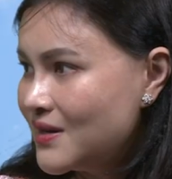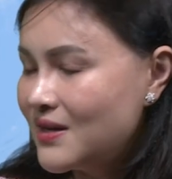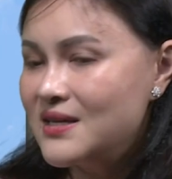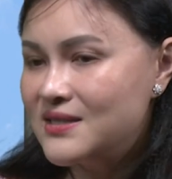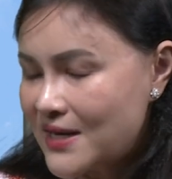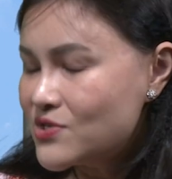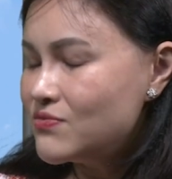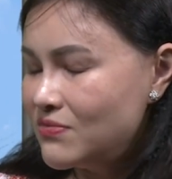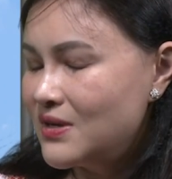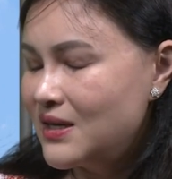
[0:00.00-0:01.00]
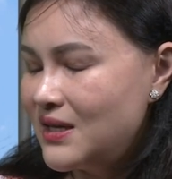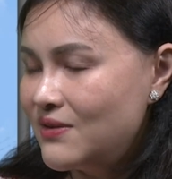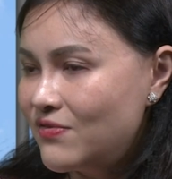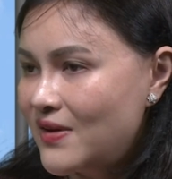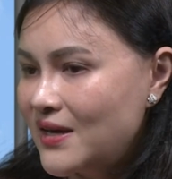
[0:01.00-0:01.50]
It does,
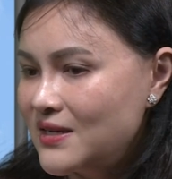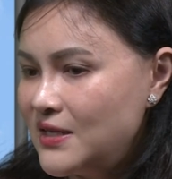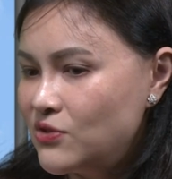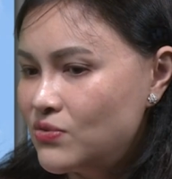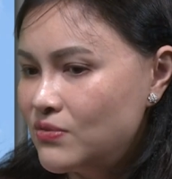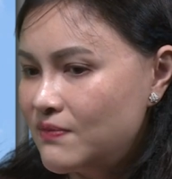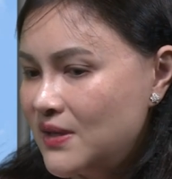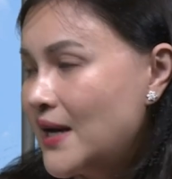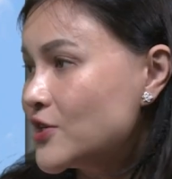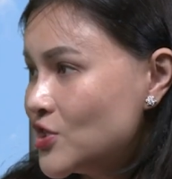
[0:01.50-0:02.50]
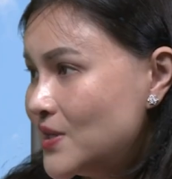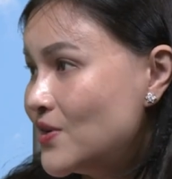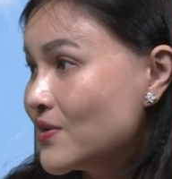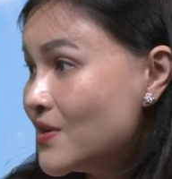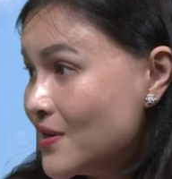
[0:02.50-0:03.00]
in fact, lead to a reduction in
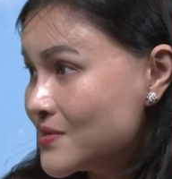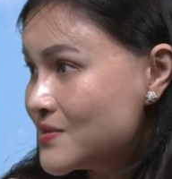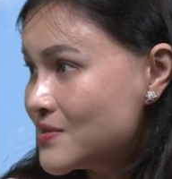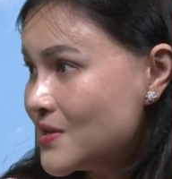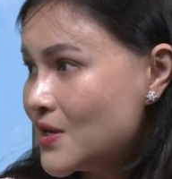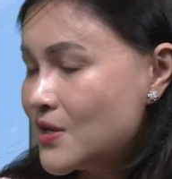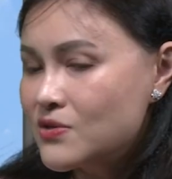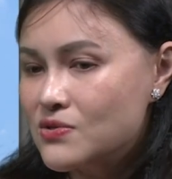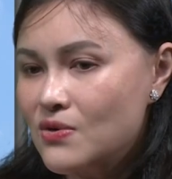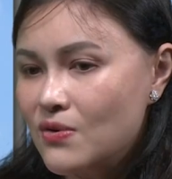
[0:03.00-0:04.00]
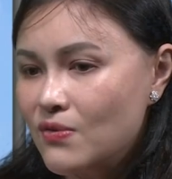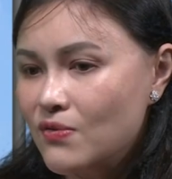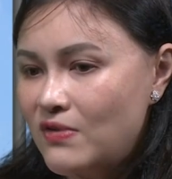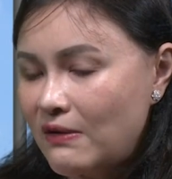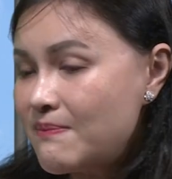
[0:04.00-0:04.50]
your costs.
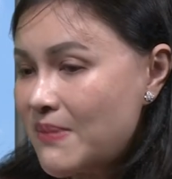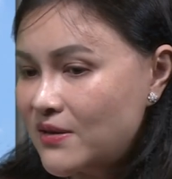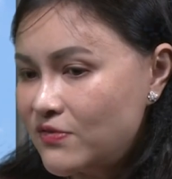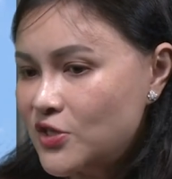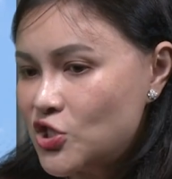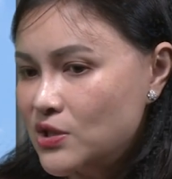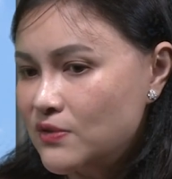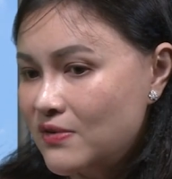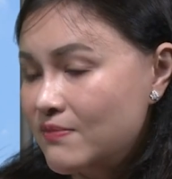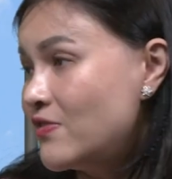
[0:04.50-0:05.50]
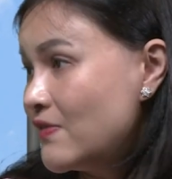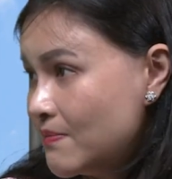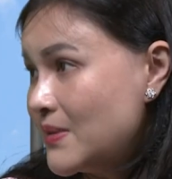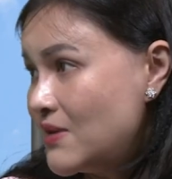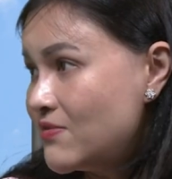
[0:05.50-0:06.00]
So very beneficial from
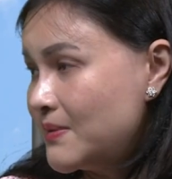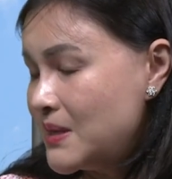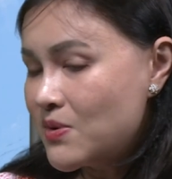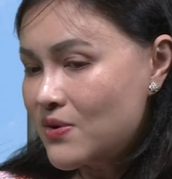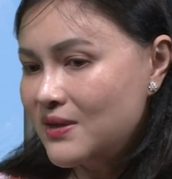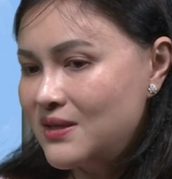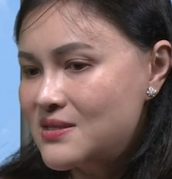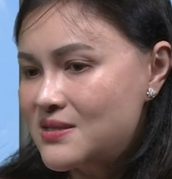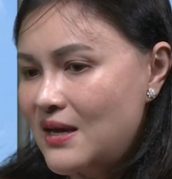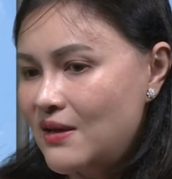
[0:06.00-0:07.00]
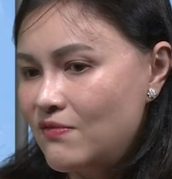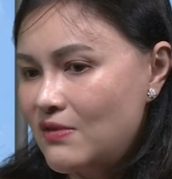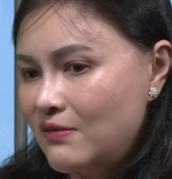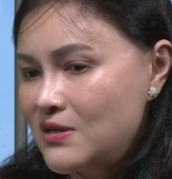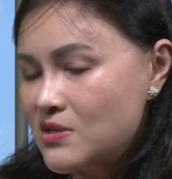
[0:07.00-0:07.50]
many points, and
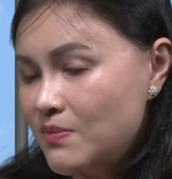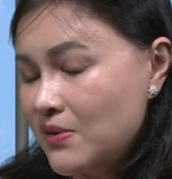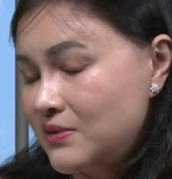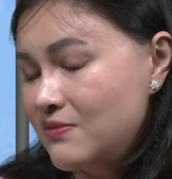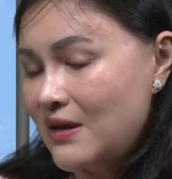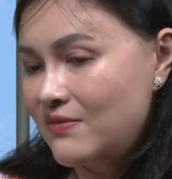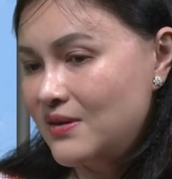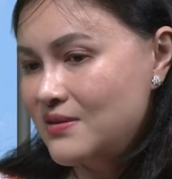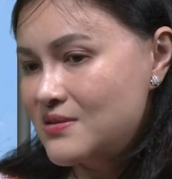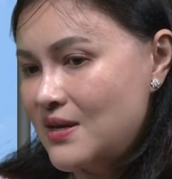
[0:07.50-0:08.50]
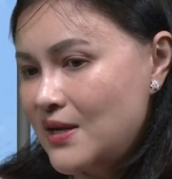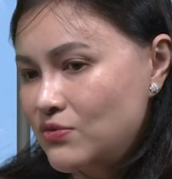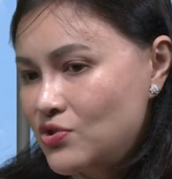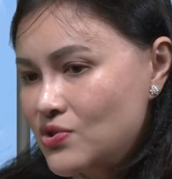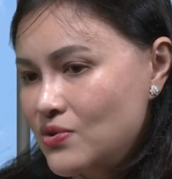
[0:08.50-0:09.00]
very supportive evidence there
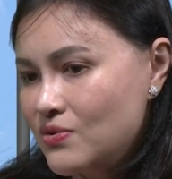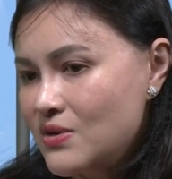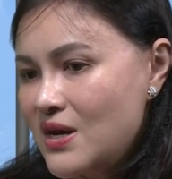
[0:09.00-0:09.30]
to show